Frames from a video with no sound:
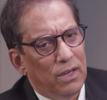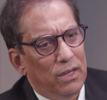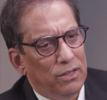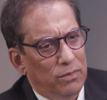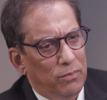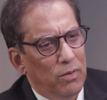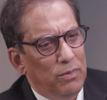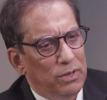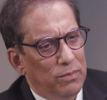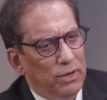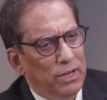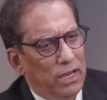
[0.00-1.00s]
At the moment,
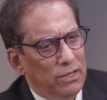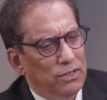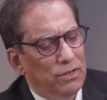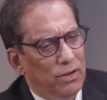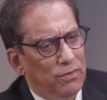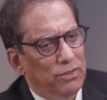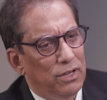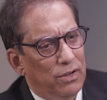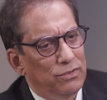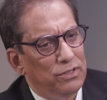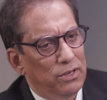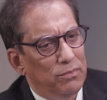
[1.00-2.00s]
about
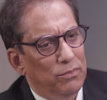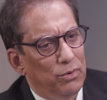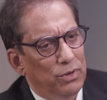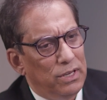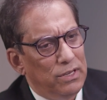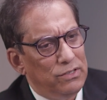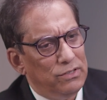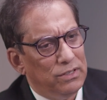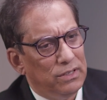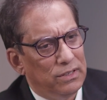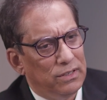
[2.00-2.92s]
8,500 employees